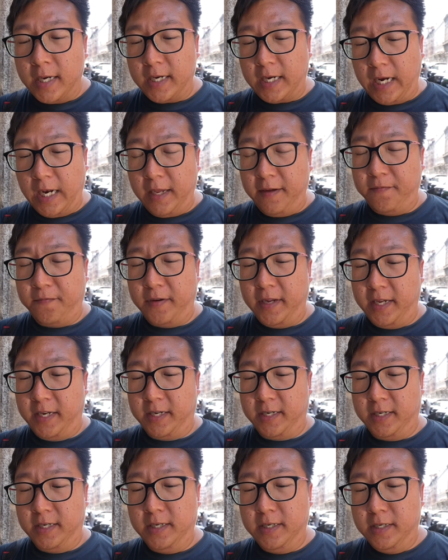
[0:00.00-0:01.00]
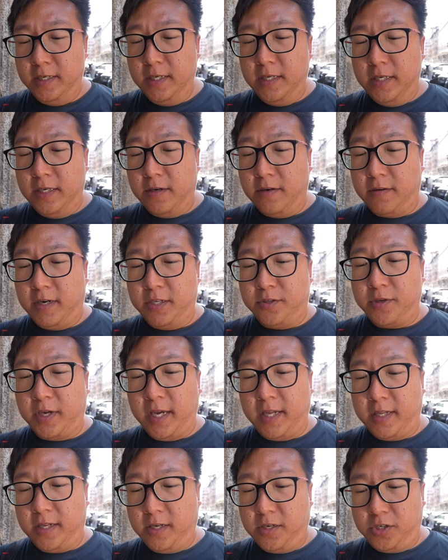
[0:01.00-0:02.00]
Cleave Leader, alright, to
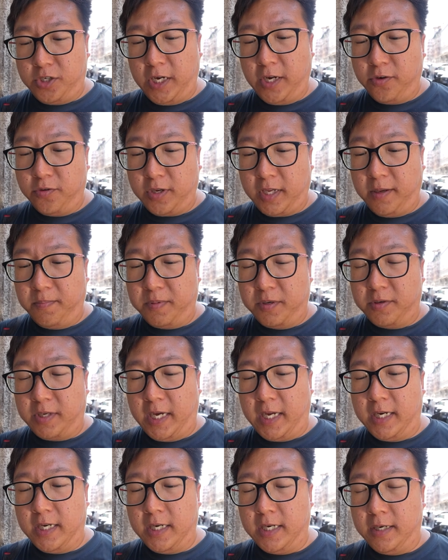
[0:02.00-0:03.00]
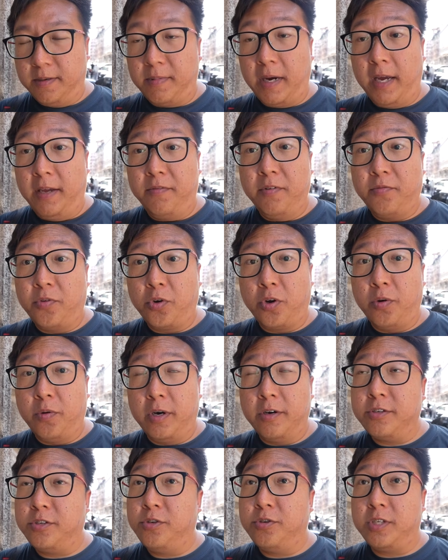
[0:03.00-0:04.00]
get the Shadow Gibbo that I even forgot what
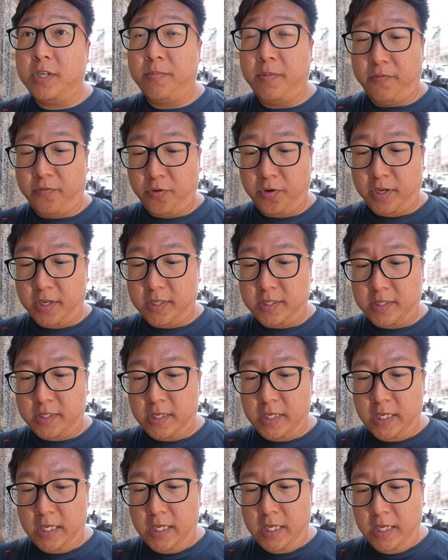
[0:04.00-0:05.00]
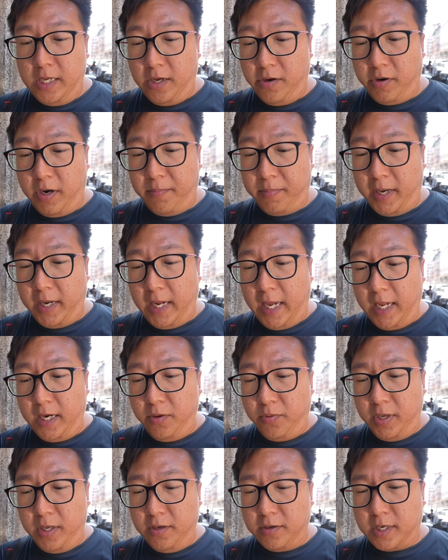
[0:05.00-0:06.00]
I was using before this. Alright, but
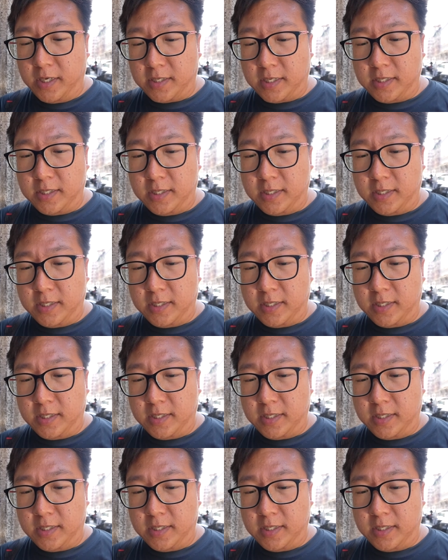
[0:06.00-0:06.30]
anyway, you guys can